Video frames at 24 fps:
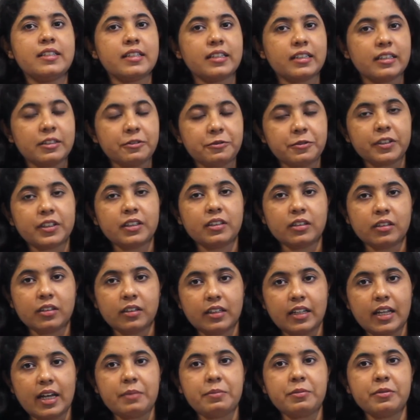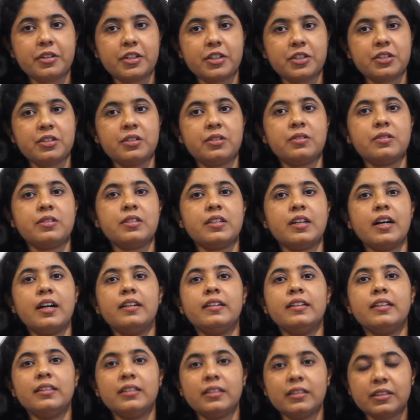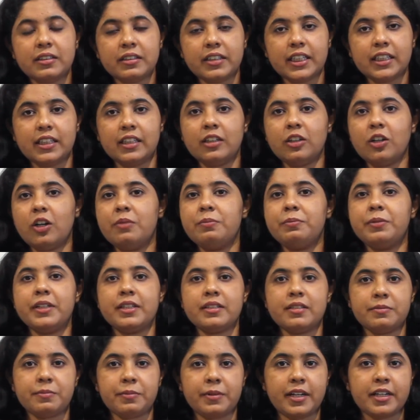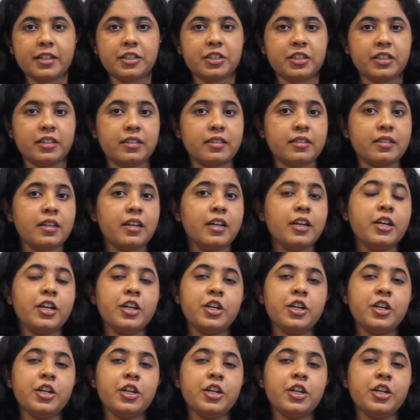significant collaboration to start integrating complex supply chains,